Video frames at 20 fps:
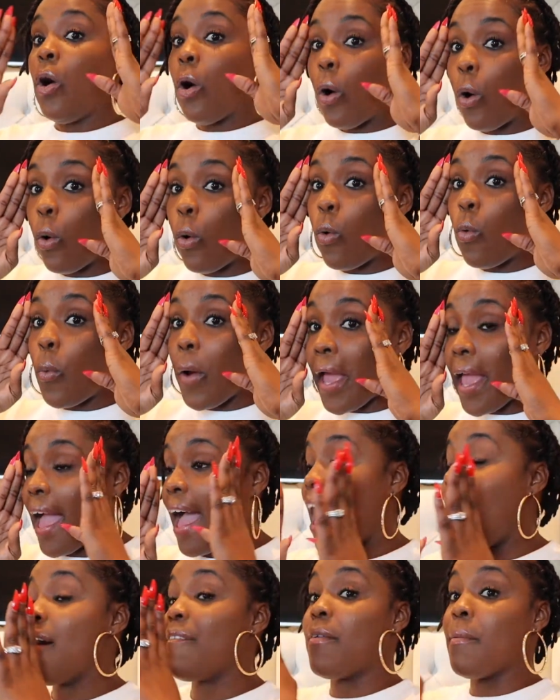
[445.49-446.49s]
Oh wait, I
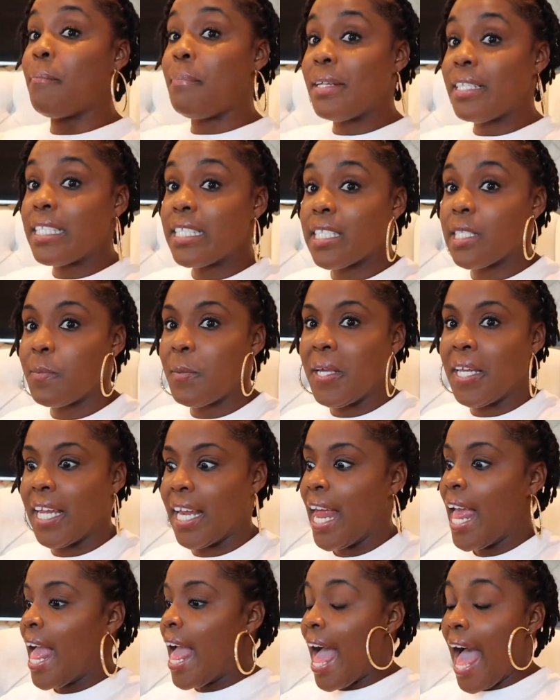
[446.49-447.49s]
have a business
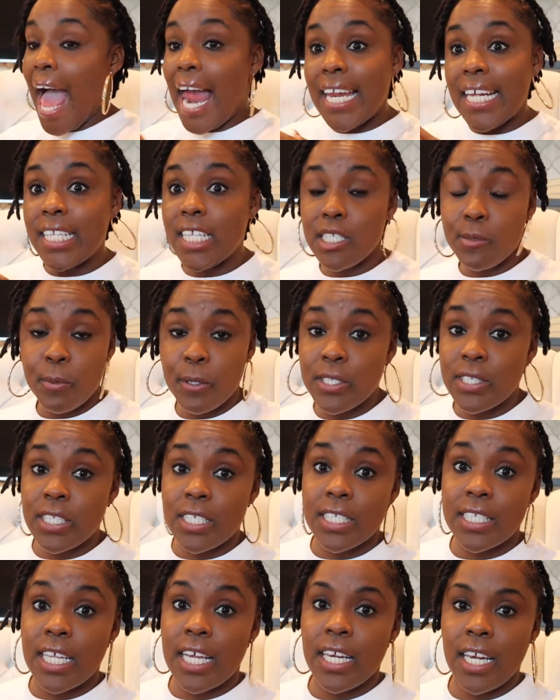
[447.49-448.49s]
meeting. I need this person
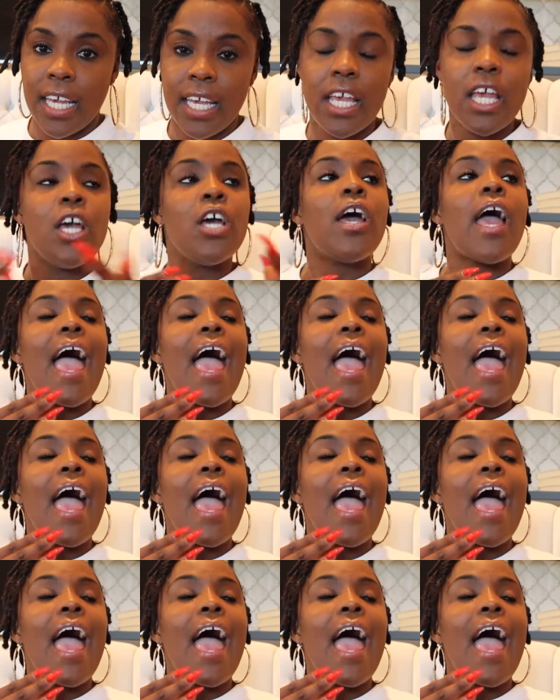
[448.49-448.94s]
to stay late.